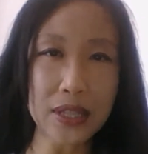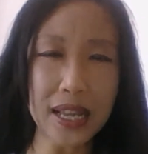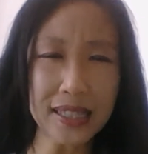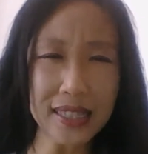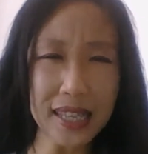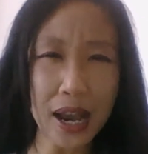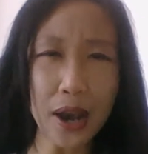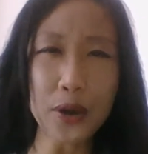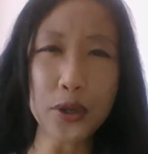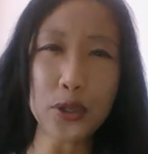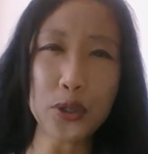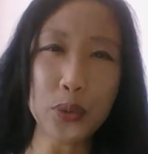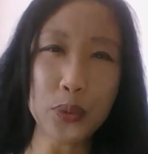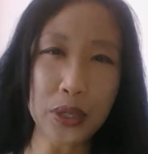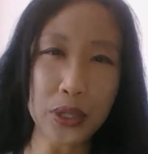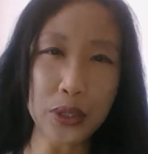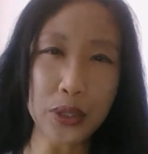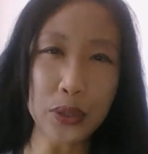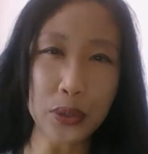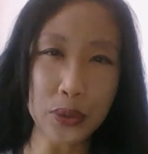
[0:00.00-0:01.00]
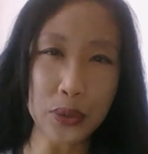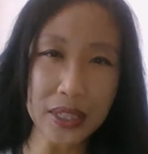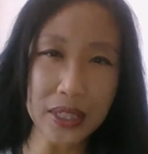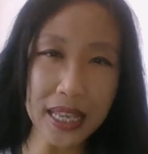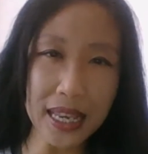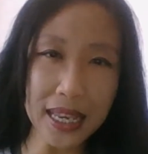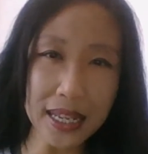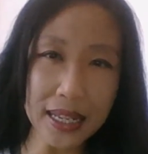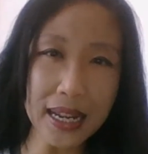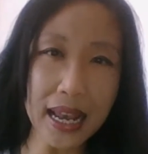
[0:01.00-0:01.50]
That's how you would use
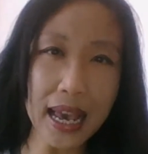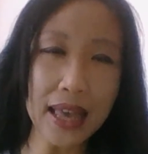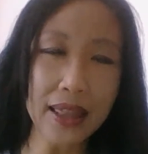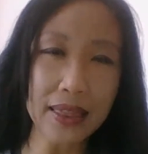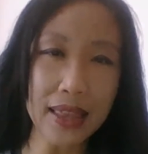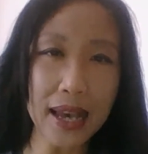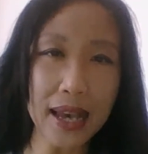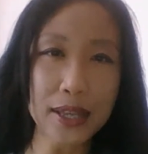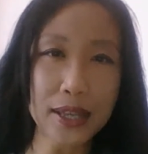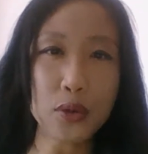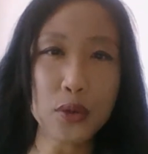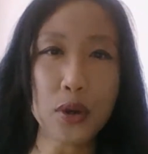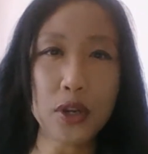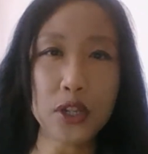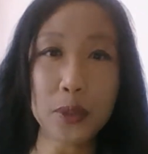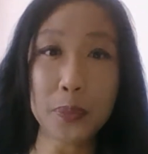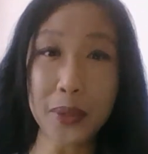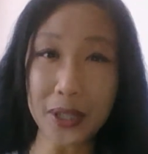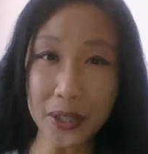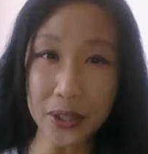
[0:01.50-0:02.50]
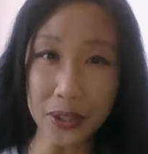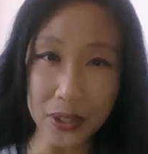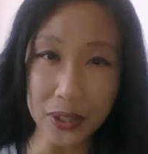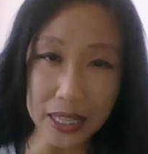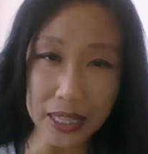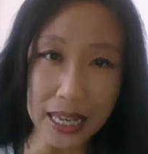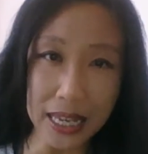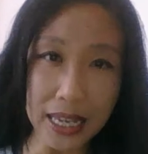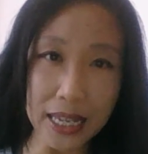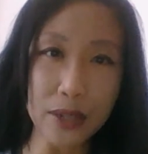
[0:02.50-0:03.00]
yin, and that is going to be
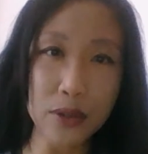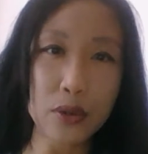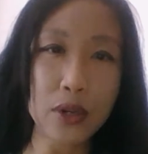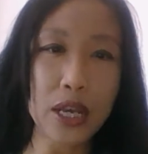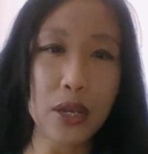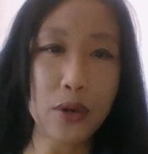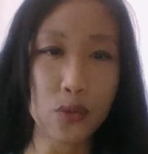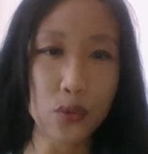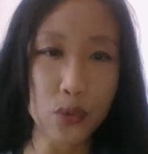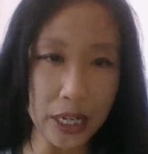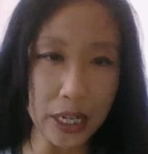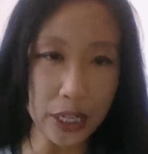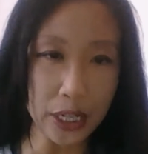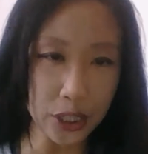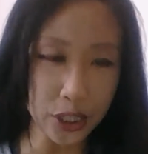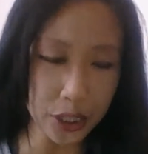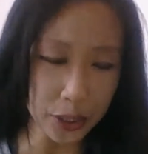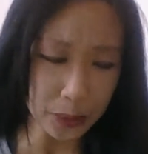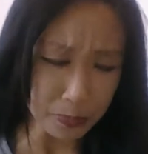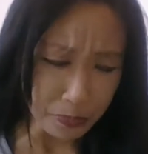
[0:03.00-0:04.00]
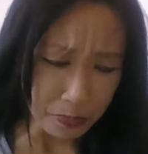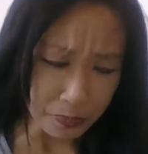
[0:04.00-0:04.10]
yin enriched.